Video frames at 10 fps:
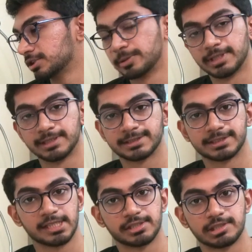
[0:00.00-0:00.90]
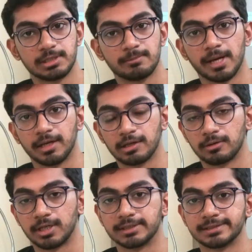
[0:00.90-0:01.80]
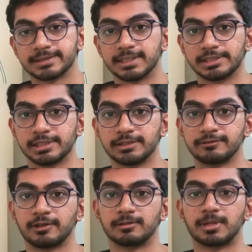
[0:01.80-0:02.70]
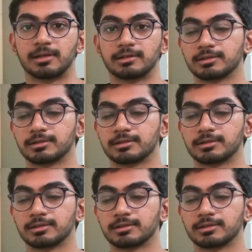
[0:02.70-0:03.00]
doing sketchy micro and sketchy pharma.